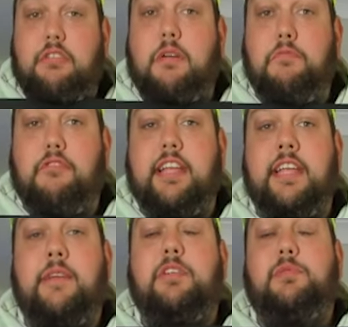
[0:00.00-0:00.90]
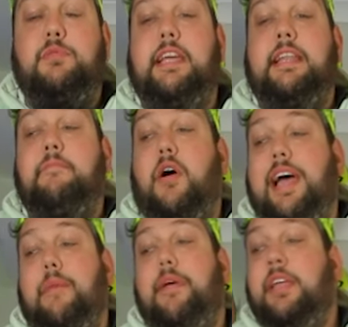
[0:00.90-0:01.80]
Grand Prix, which was in
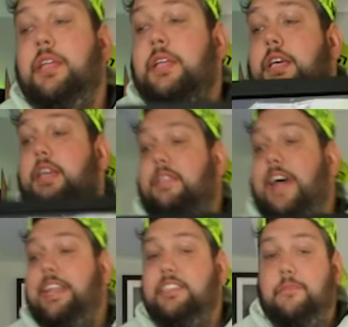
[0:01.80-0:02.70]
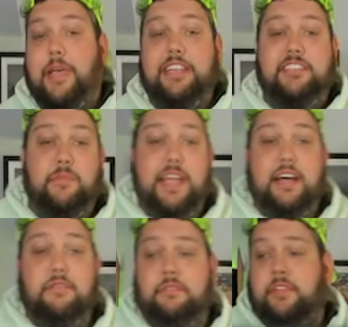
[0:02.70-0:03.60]
Miami. That is the painting we
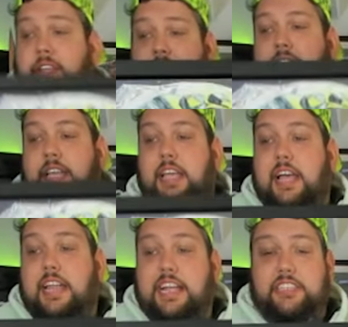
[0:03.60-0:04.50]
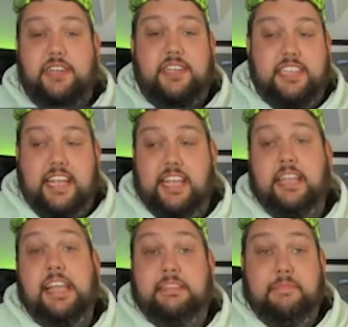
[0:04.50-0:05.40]
have. And as you can see, it's